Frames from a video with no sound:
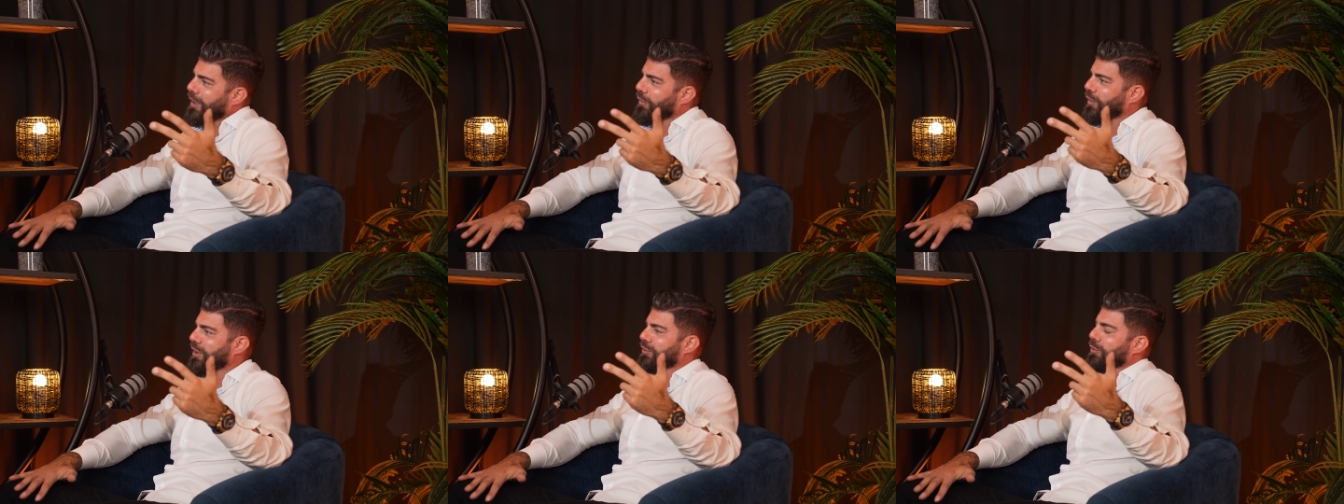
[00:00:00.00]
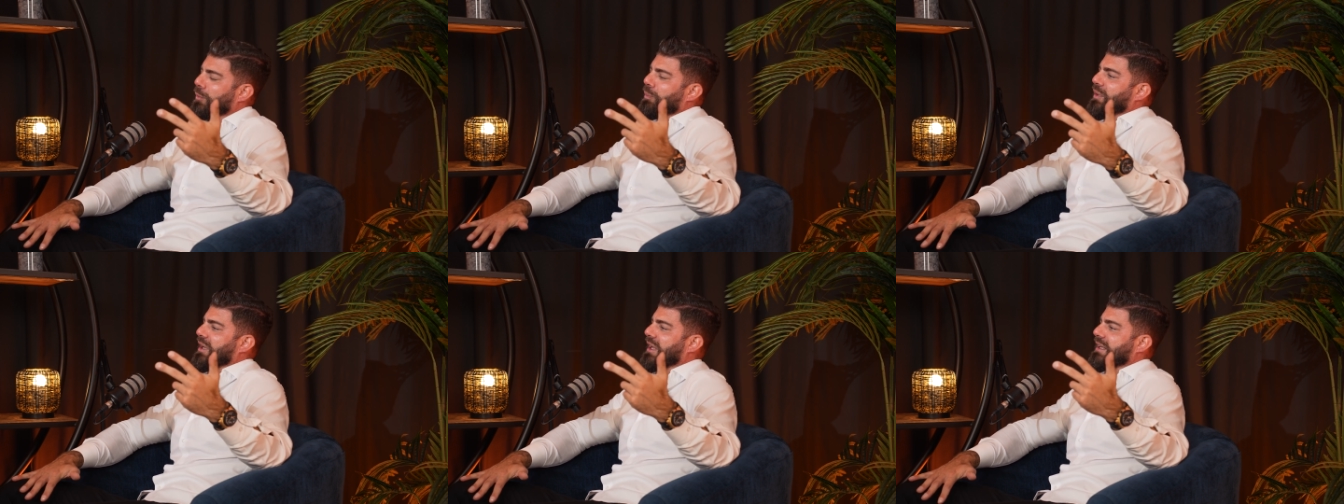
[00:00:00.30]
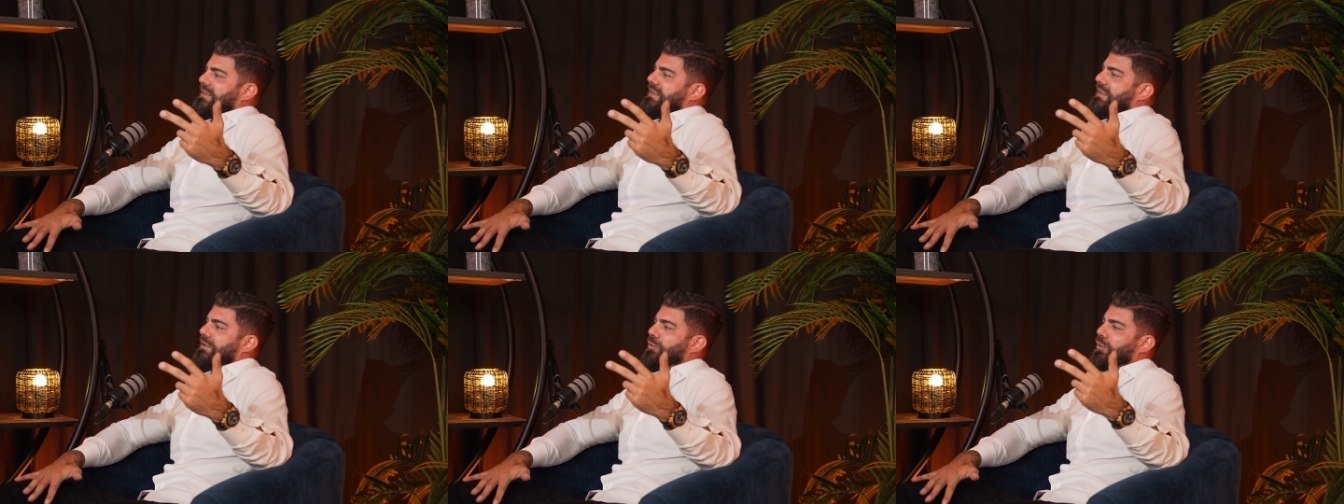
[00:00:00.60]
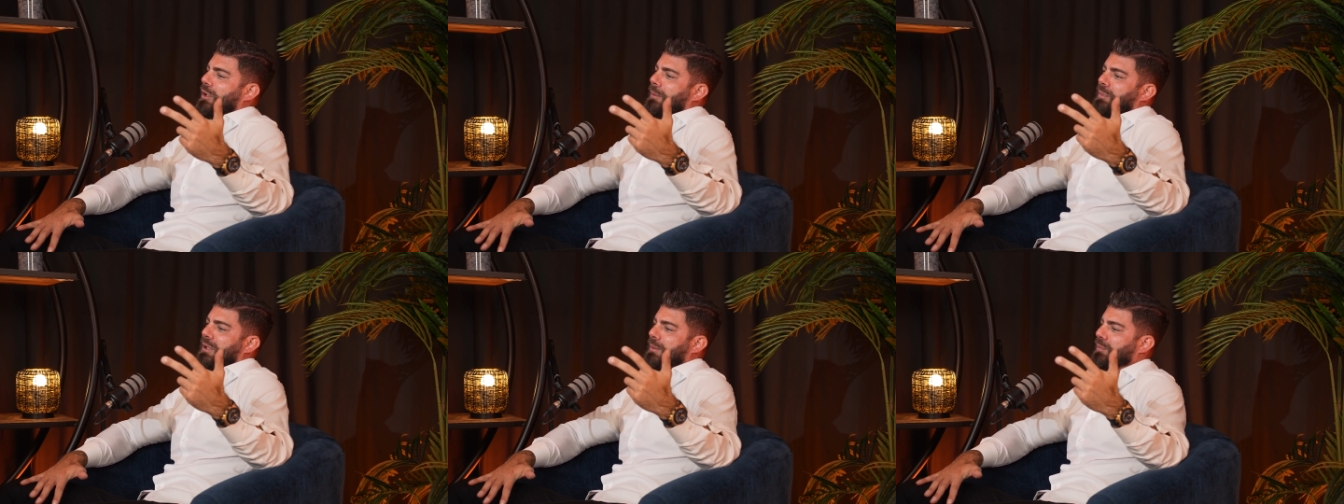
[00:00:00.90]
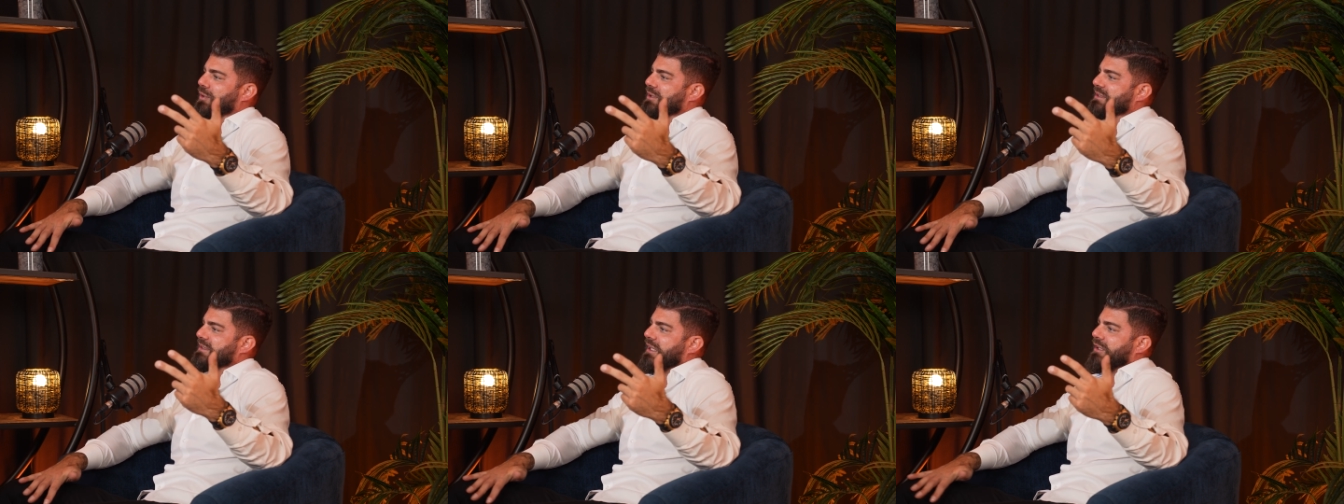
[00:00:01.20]
I went to places where
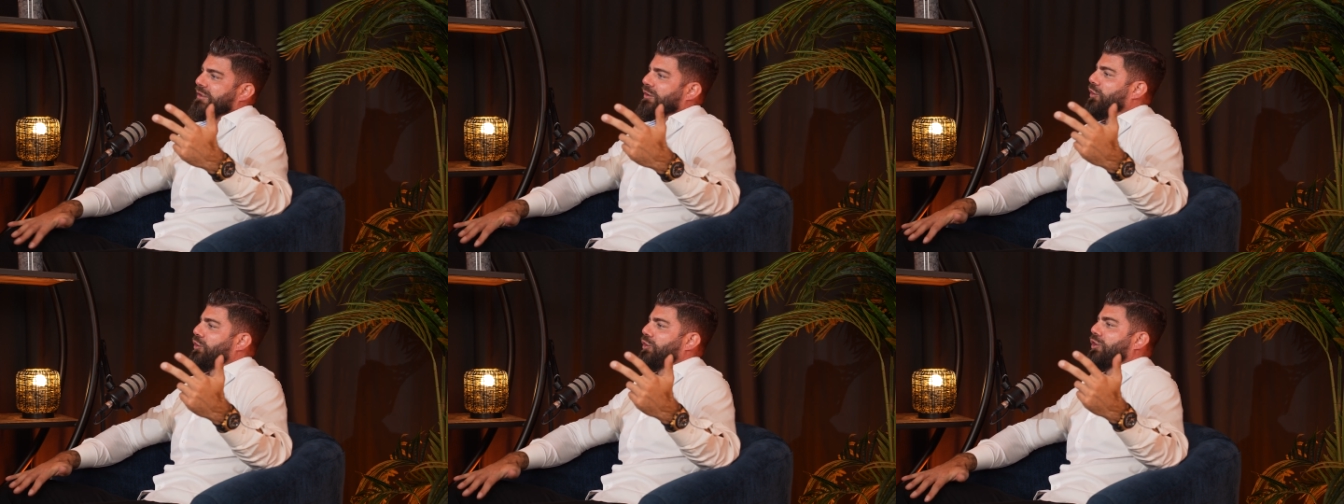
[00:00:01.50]
people said, no,